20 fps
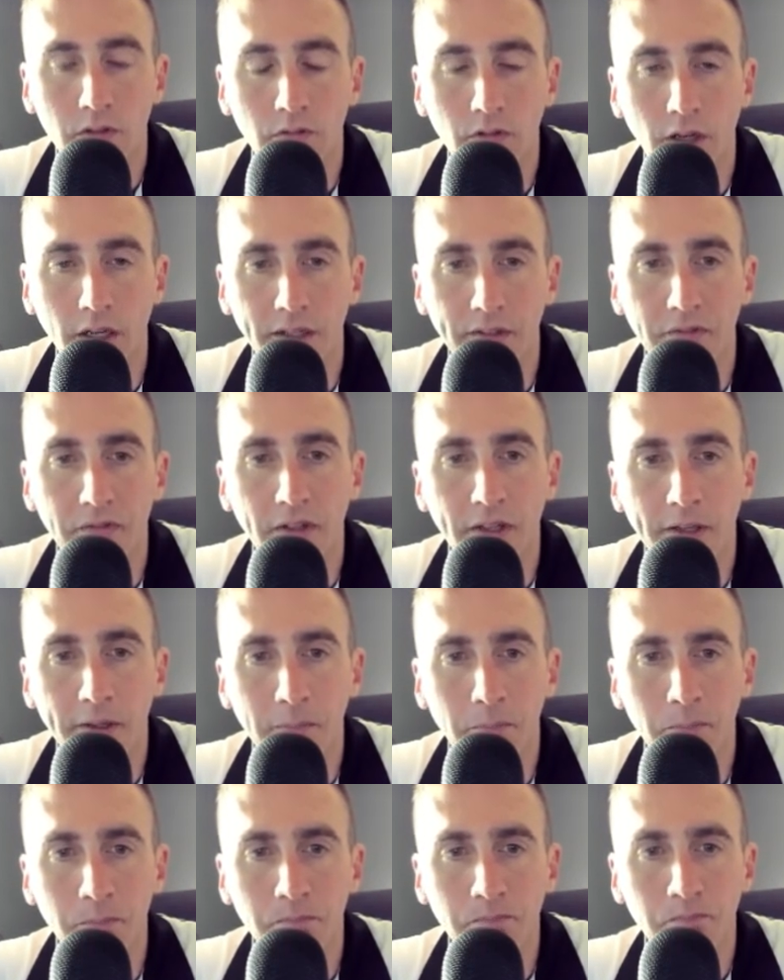Right there.
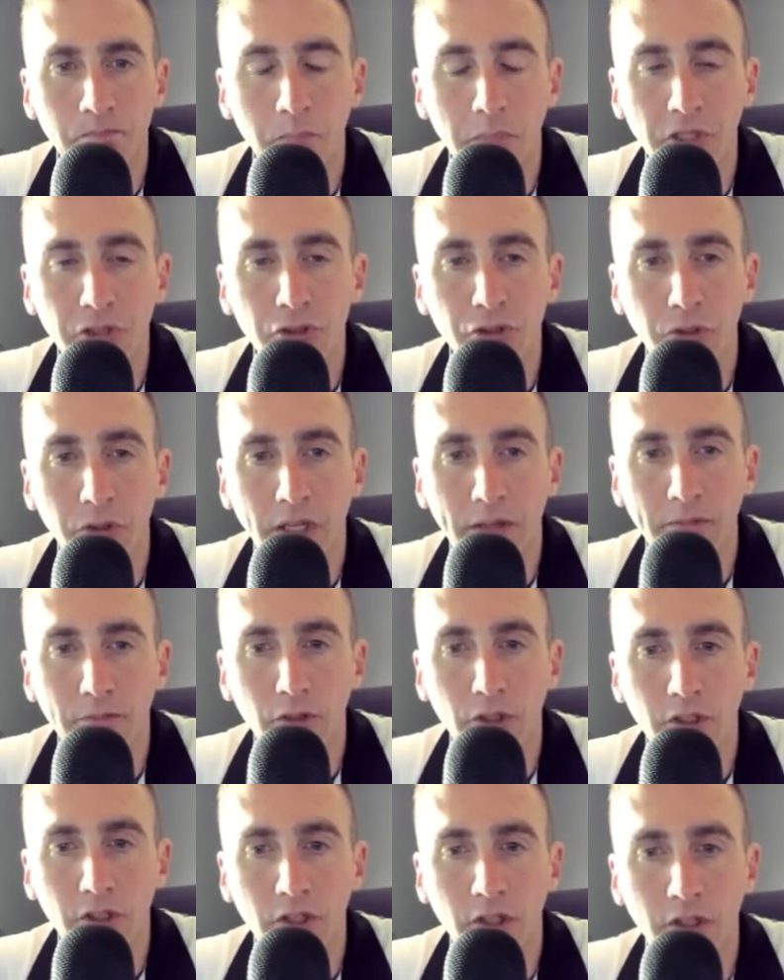Make sure you have
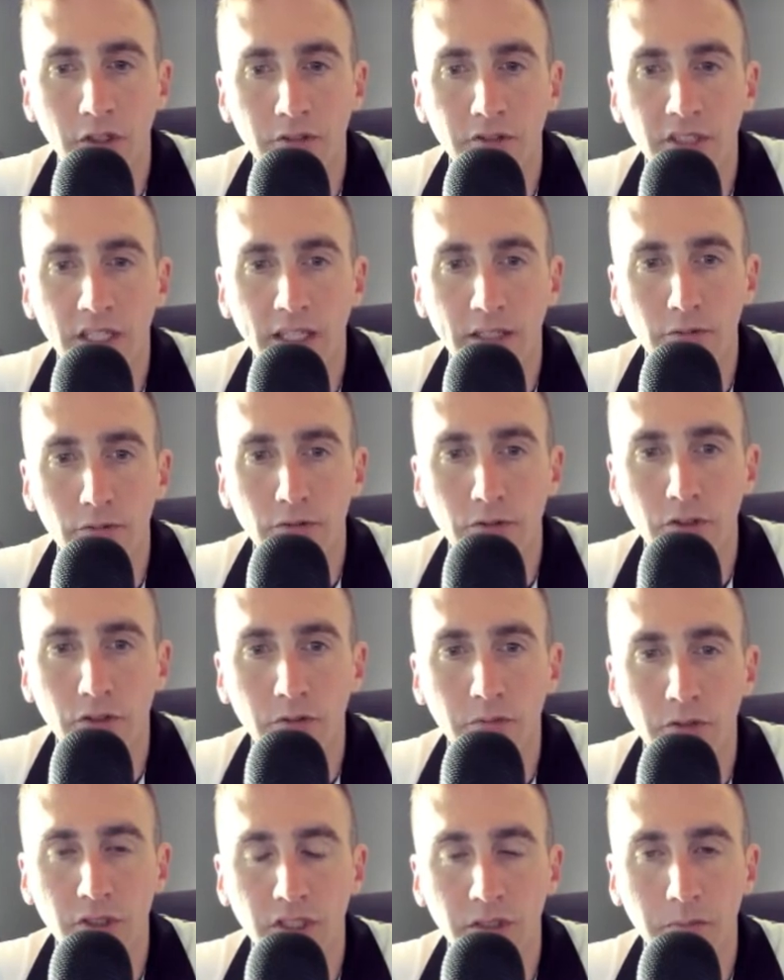good contact.
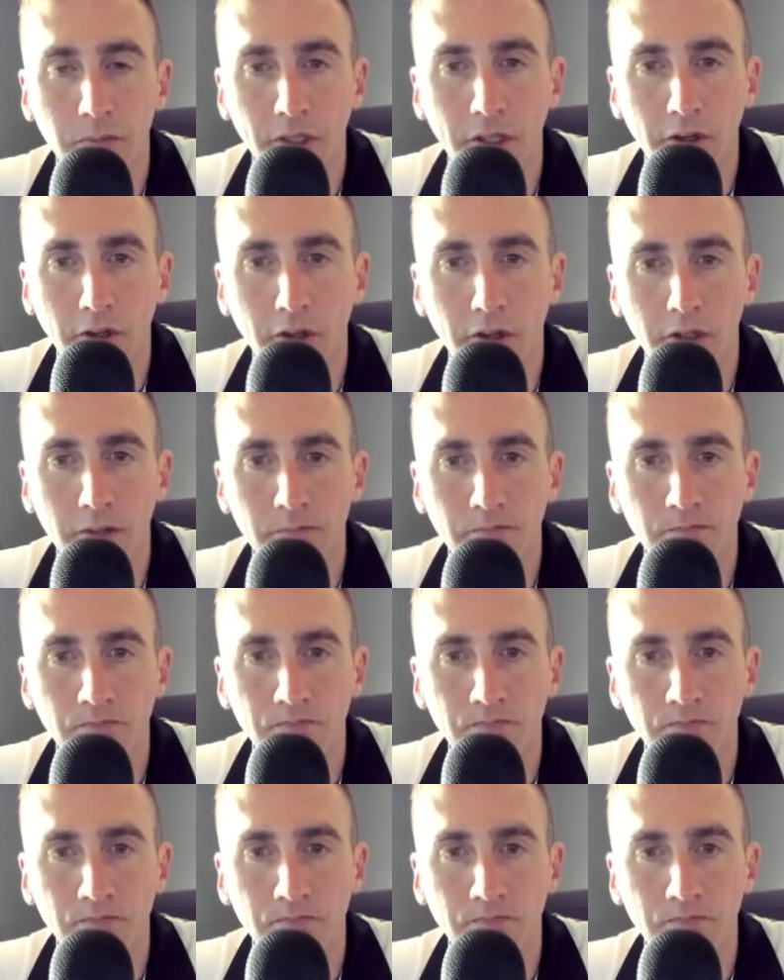Resume CPR.